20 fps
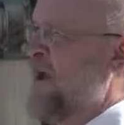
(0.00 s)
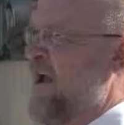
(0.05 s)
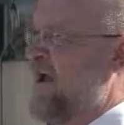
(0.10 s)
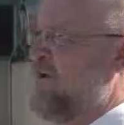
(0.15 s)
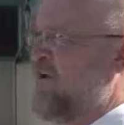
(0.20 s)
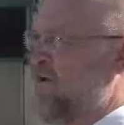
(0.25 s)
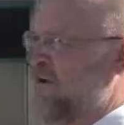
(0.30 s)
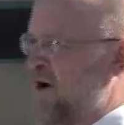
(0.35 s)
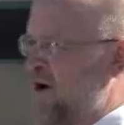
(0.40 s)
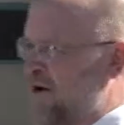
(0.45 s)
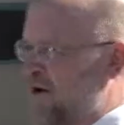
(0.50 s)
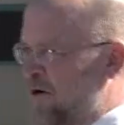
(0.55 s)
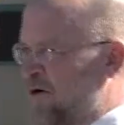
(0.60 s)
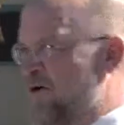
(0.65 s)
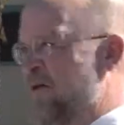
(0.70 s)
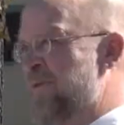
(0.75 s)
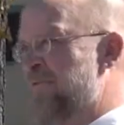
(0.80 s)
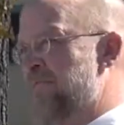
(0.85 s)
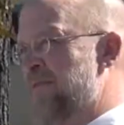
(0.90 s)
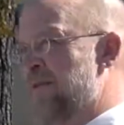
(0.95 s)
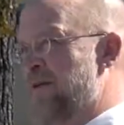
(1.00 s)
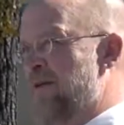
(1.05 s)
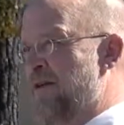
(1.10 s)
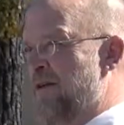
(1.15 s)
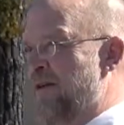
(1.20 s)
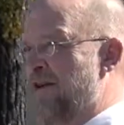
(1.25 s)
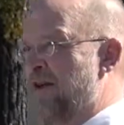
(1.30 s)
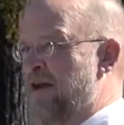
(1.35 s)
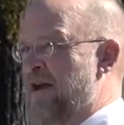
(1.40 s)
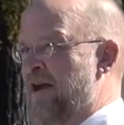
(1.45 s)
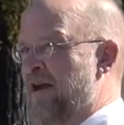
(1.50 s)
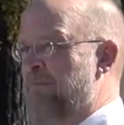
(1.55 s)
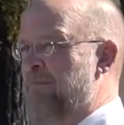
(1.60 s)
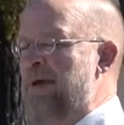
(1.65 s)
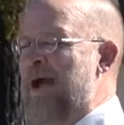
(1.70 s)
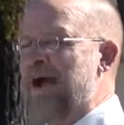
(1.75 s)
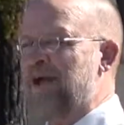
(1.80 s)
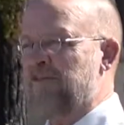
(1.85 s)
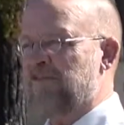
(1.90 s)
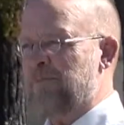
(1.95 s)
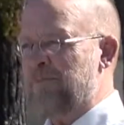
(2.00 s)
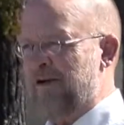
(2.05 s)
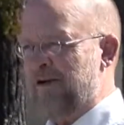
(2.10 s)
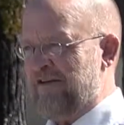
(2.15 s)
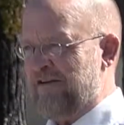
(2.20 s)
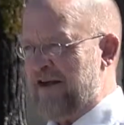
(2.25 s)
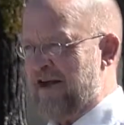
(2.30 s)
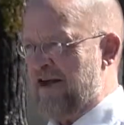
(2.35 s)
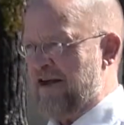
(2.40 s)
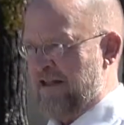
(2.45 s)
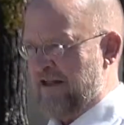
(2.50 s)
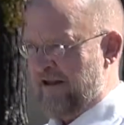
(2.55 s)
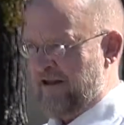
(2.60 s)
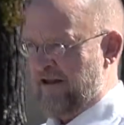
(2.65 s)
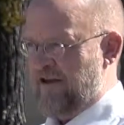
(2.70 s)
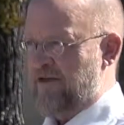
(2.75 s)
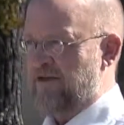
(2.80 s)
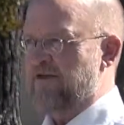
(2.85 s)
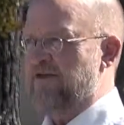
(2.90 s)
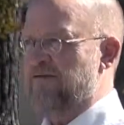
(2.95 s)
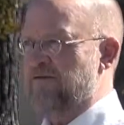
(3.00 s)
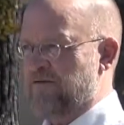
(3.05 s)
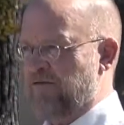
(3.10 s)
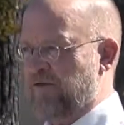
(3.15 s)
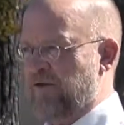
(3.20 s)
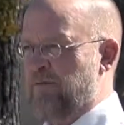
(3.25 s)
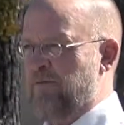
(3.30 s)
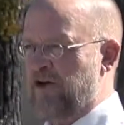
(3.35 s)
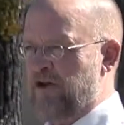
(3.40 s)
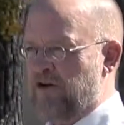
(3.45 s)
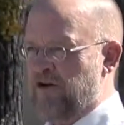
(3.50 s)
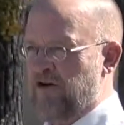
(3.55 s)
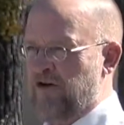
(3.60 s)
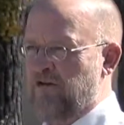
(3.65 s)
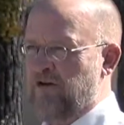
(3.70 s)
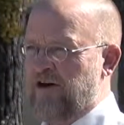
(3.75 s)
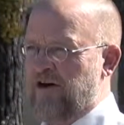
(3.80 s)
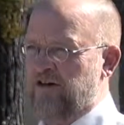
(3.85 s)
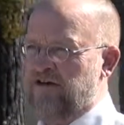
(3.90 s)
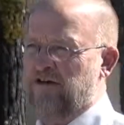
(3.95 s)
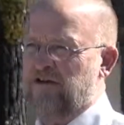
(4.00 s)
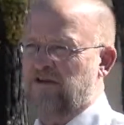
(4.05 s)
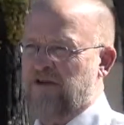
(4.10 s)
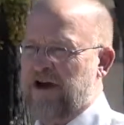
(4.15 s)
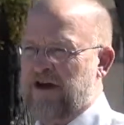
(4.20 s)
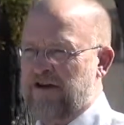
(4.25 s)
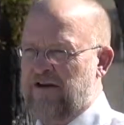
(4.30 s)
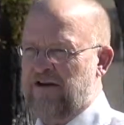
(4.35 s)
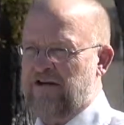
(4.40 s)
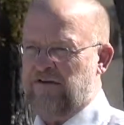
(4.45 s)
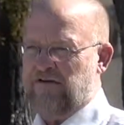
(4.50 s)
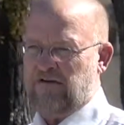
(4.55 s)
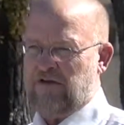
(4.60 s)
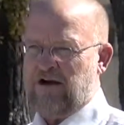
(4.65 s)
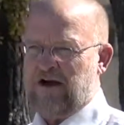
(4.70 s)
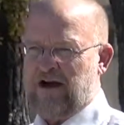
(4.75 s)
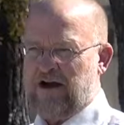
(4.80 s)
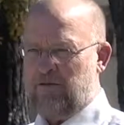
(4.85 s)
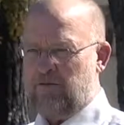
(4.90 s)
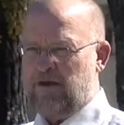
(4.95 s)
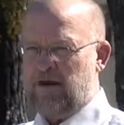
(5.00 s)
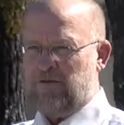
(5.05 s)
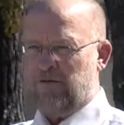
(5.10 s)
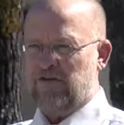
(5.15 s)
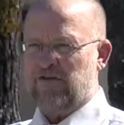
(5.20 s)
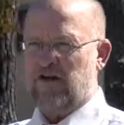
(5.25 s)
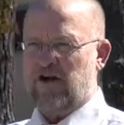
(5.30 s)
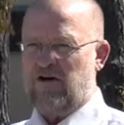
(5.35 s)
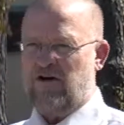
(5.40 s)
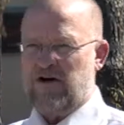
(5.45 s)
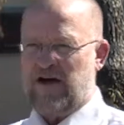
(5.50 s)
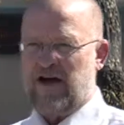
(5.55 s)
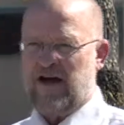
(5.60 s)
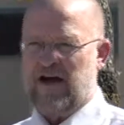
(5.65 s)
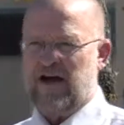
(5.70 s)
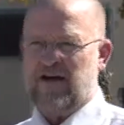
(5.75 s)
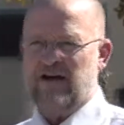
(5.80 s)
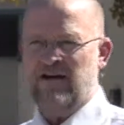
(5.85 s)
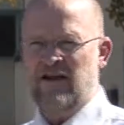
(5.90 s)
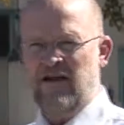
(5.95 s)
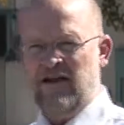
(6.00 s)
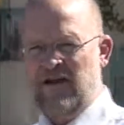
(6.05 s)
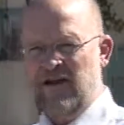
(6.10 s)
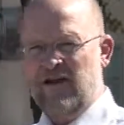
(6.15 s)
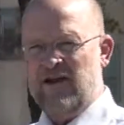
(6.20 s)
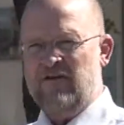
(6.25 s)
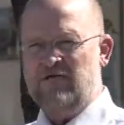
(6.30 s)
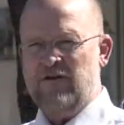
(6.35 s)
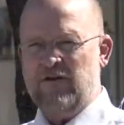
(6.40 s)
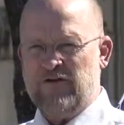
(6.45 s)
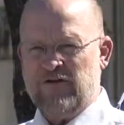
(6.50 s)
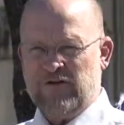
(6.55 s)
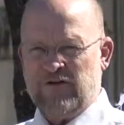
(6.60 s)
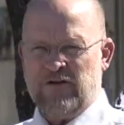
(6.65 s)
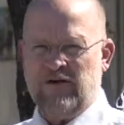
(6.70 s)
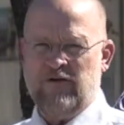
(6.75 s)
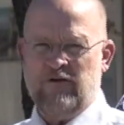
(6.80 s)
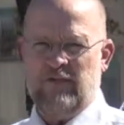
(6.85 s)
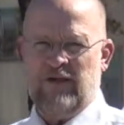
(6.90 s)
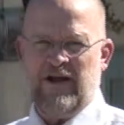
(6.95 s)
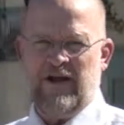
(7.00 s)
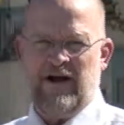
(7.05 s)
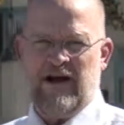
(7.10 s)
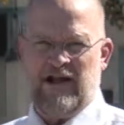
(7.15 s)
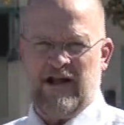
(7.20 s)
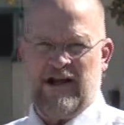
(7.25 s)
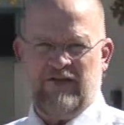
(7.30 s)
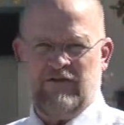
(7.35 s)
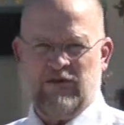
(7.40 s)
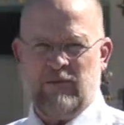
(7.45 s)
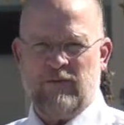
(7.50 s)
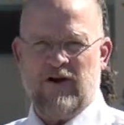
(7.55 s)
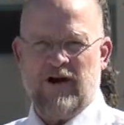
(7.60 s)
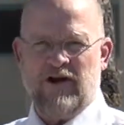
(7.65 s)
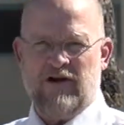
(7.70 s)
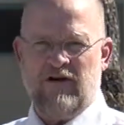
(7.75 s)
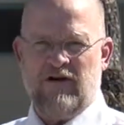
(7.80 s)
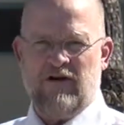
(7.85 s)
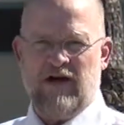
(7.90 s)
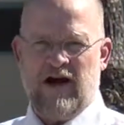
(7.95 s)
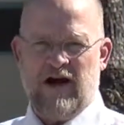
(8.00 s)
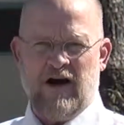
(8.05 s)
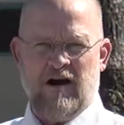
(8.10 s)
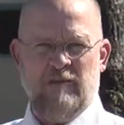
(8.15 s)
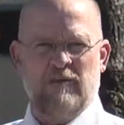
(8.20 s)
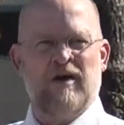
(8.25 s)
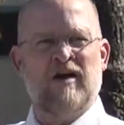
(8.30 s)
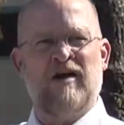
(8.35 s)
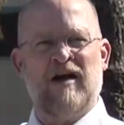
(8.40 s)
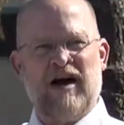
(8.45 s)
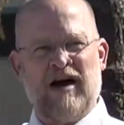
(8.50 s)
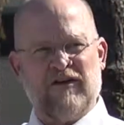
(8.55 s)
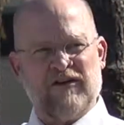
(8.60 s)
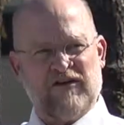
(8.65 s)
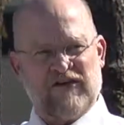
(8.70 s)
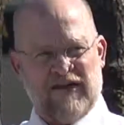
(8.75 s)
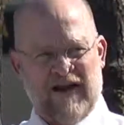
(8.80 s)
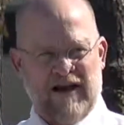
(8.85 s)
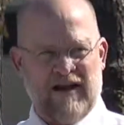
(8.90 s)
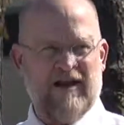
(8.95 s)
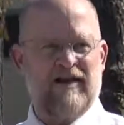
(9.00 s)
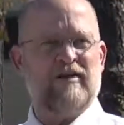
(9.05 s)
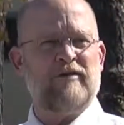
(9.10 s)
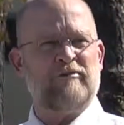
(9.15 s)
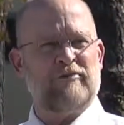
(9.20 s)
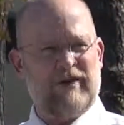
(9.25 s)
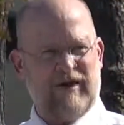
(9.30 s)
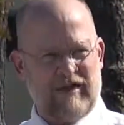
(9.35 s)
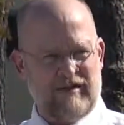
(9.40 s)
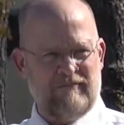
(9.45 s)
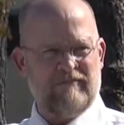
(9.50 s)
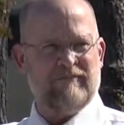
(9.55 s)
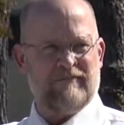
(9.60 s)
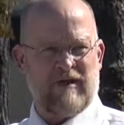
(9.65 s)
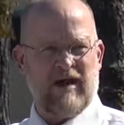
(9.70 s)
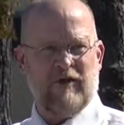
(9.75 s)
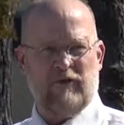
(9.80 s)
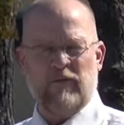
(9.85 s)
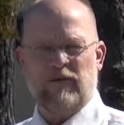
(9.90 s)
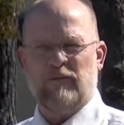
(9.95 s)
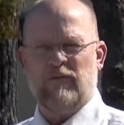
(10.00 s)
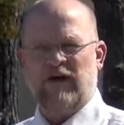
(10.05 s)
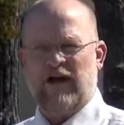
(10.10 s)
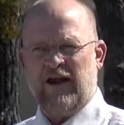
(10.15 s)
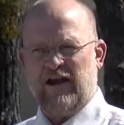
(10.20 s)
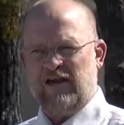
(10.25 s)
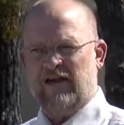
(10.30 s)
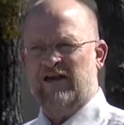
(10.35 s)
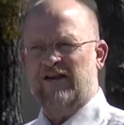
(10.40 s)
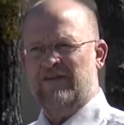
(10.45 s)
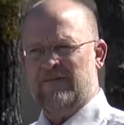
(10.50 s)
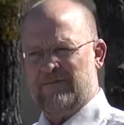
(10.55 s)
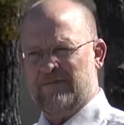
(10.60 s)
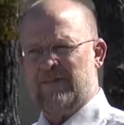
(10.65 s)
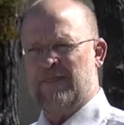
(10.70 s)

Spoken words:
And so the MASH mentality would be a good one to try to describe what was going on. If you salute me, I'll have to break your arm. I'll set it, but I will break it.